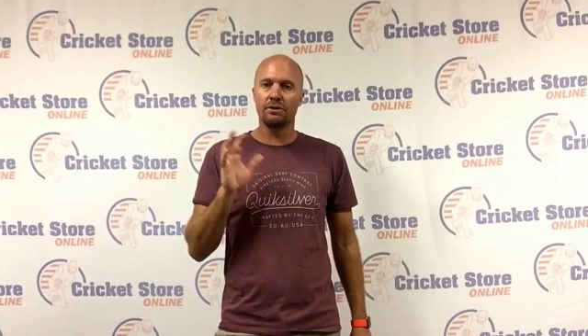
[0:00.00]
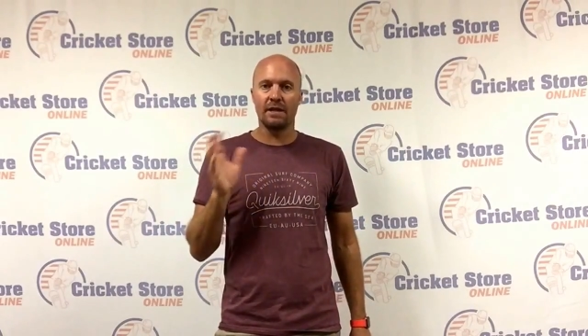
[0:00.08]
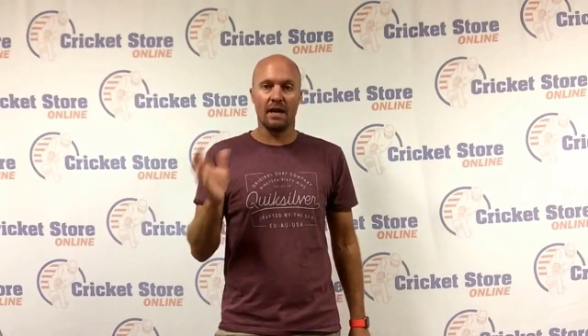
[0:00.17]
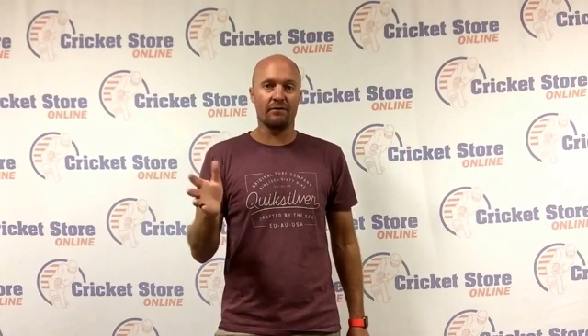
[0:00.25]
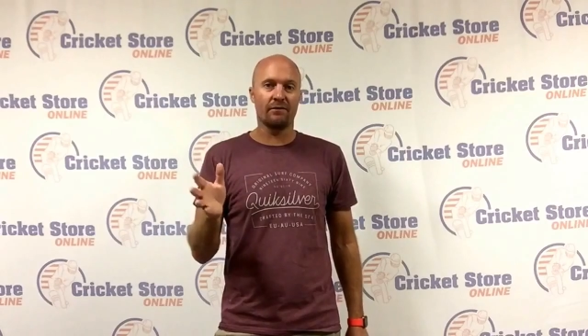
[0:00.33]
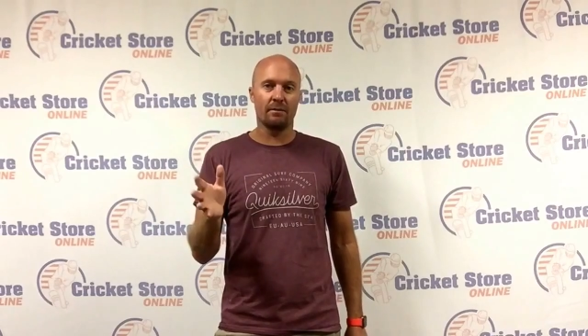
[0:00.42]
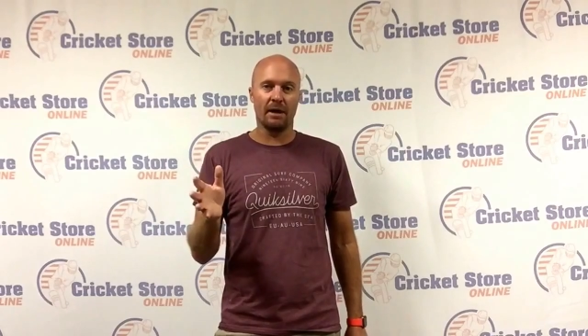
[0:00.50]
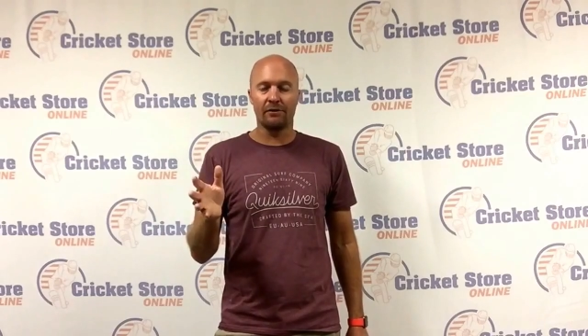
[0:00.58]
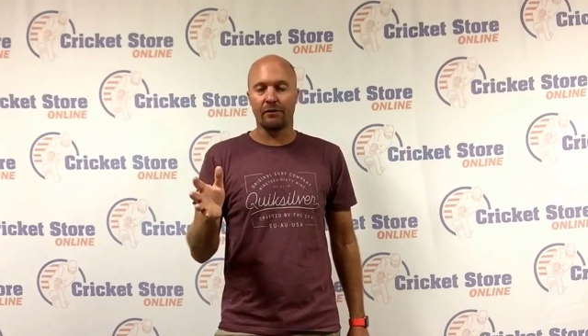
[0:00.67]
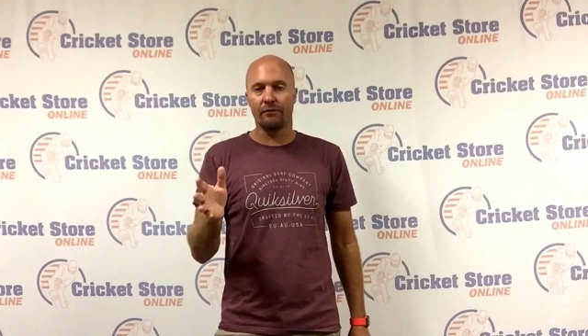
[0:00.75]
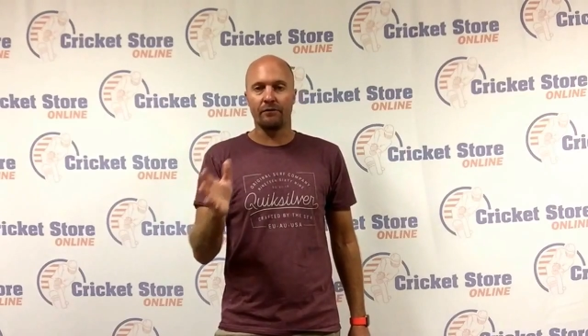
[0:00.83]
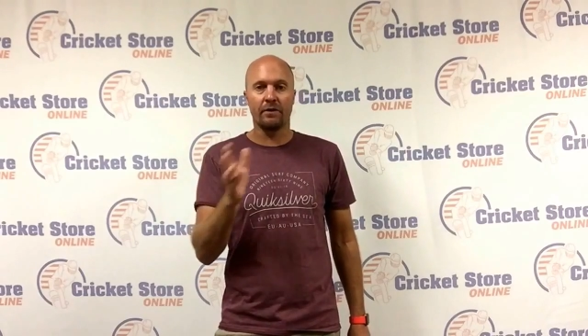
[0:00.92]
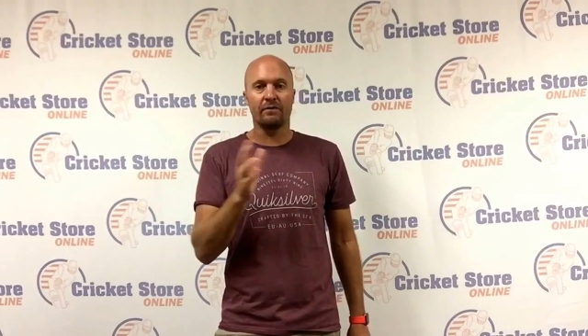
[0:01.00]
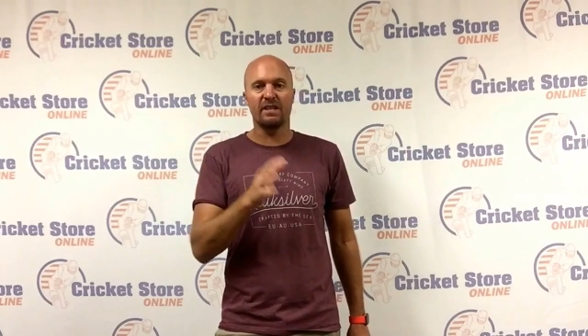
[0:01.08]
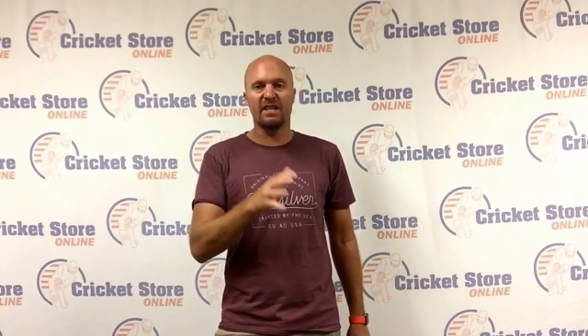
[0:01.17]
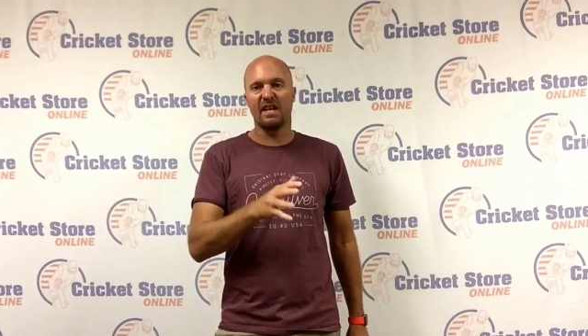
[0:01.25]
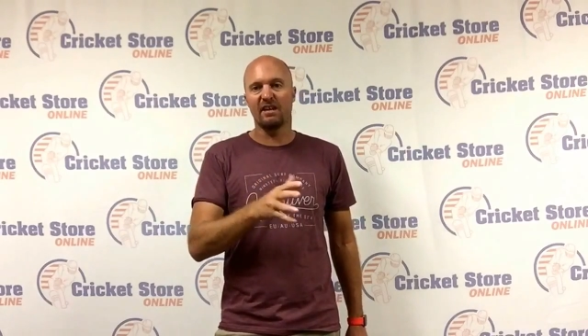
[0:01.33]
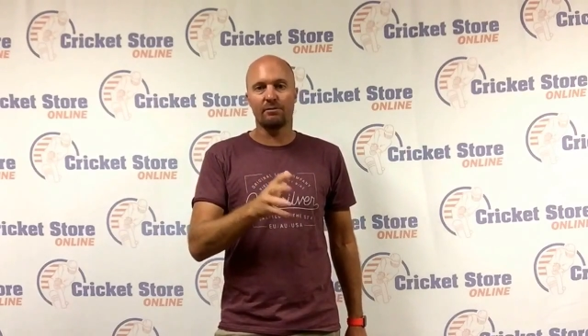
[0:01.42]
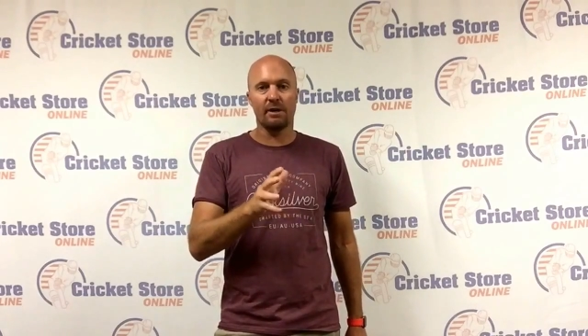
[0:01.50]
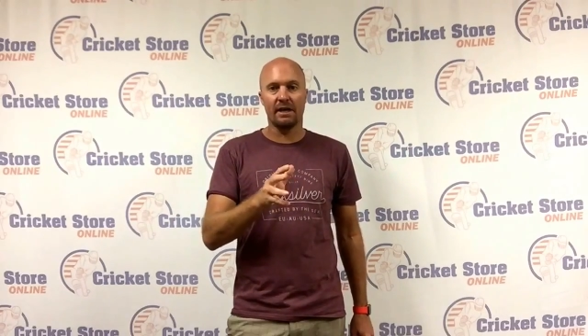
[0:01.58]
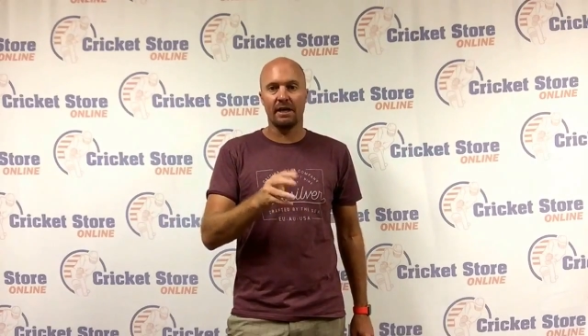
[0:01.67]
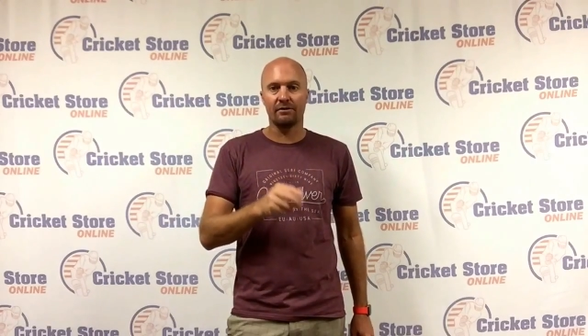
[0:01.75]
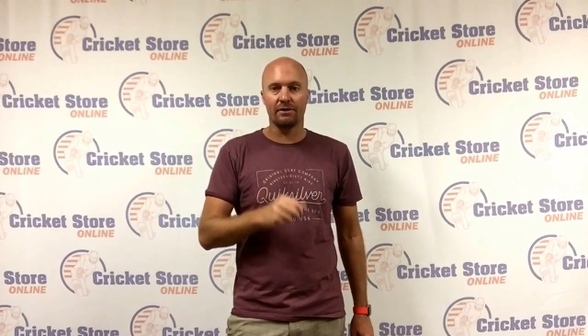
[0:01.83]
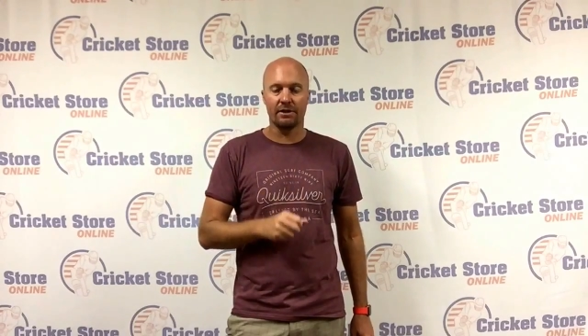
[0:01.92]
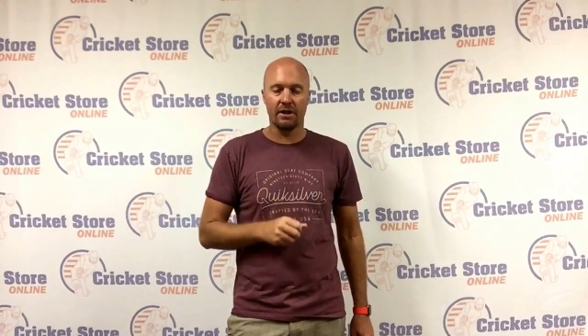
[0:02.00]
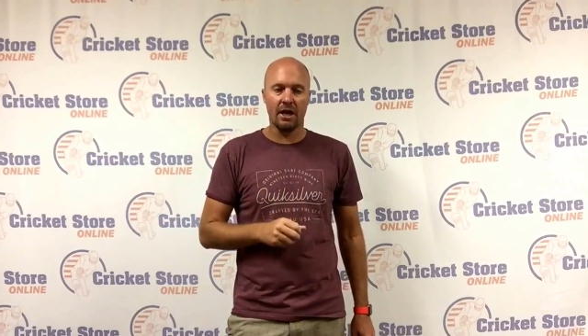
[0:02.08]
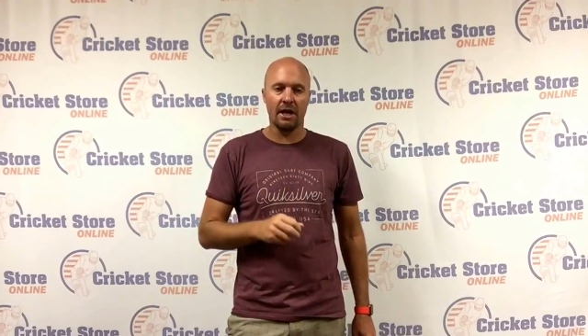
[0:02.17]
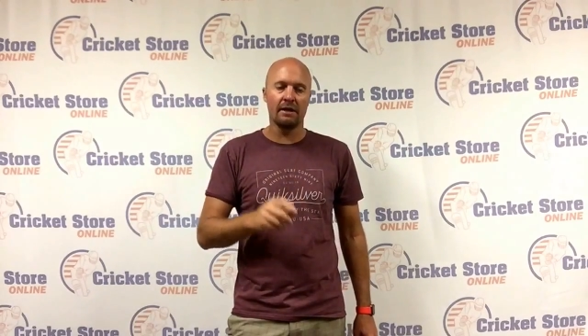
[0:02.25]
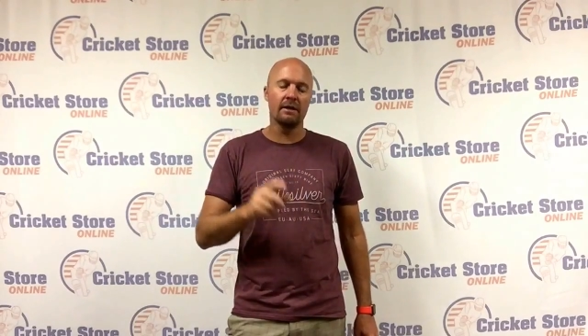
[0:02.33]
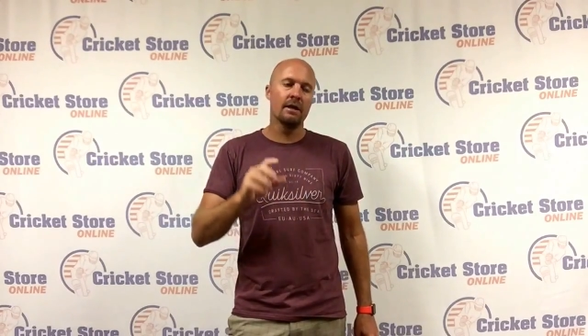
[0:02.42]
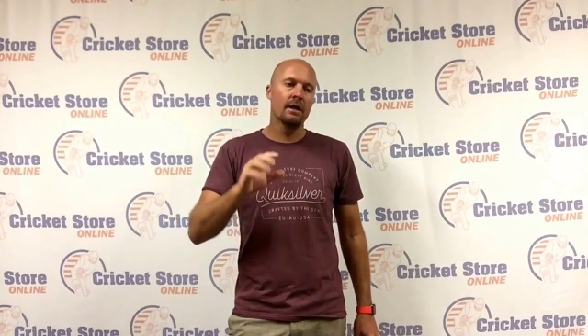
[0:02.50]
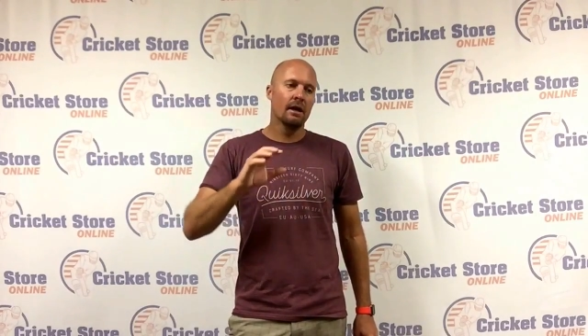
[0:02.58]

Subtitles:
down from 150 down by 109.